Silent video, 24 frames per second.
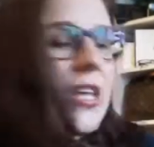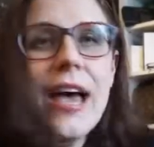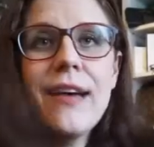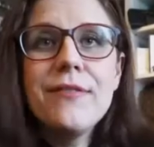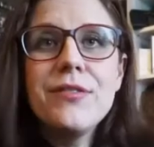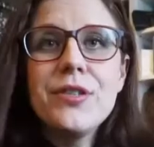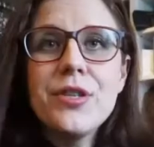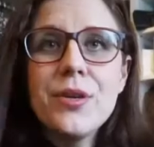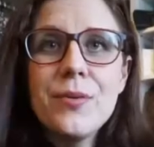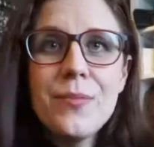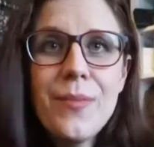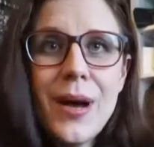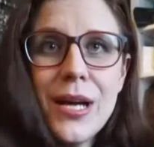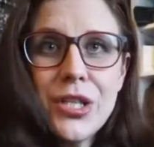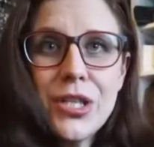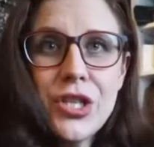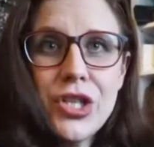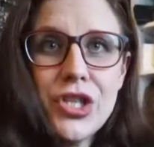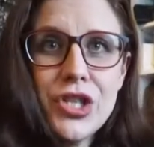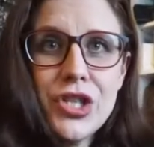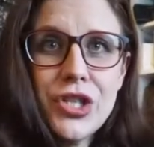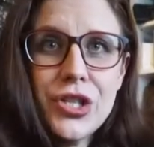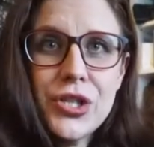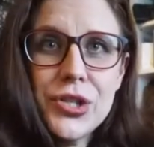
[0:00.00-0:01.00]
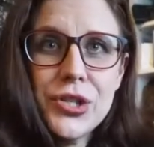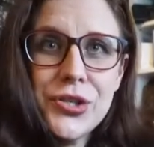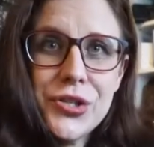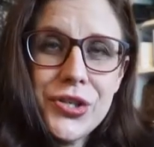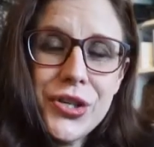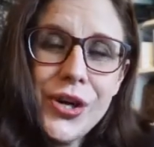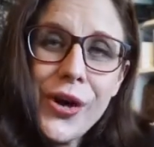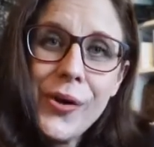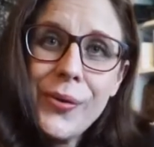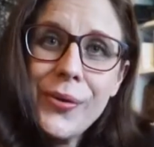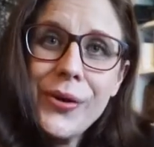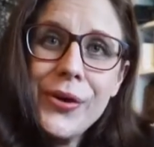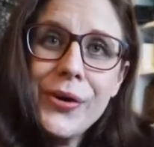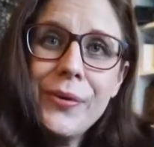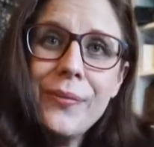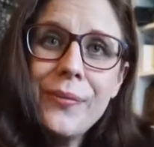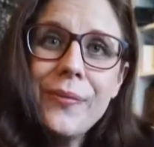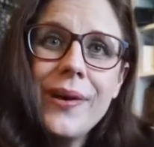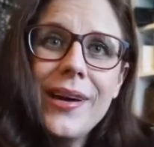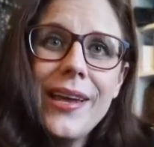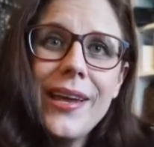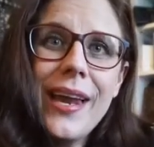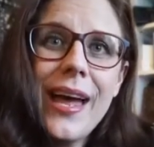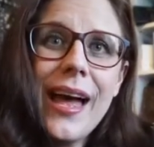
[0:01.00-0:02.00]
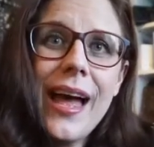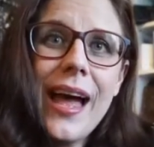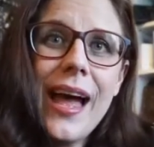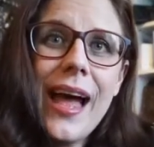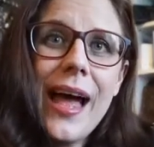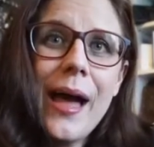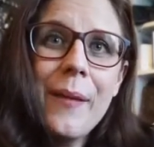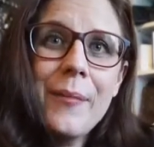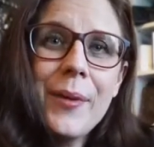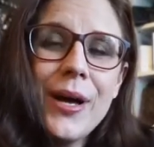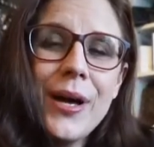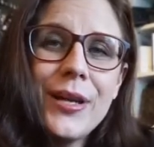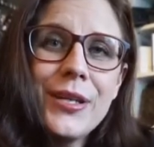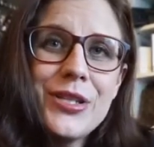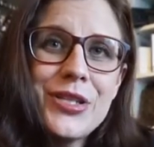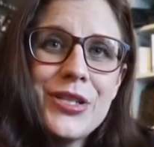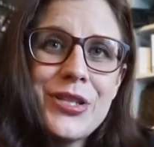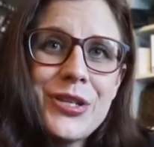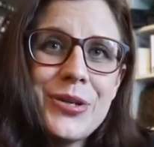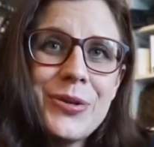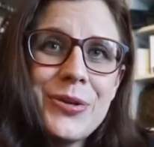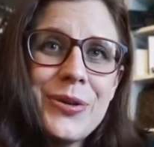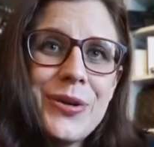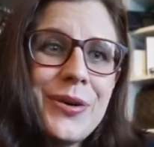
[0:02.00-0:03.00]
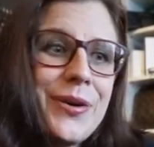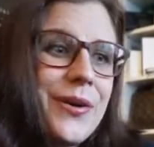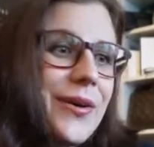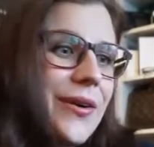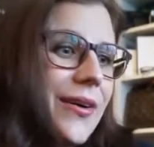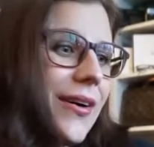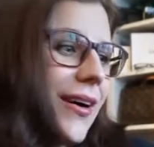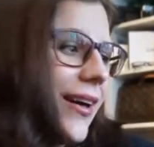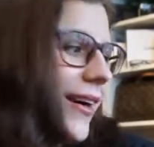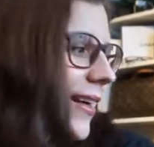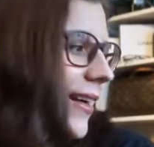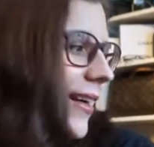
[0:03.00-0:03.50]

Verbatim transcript: have so much to show you but I'm gonna show you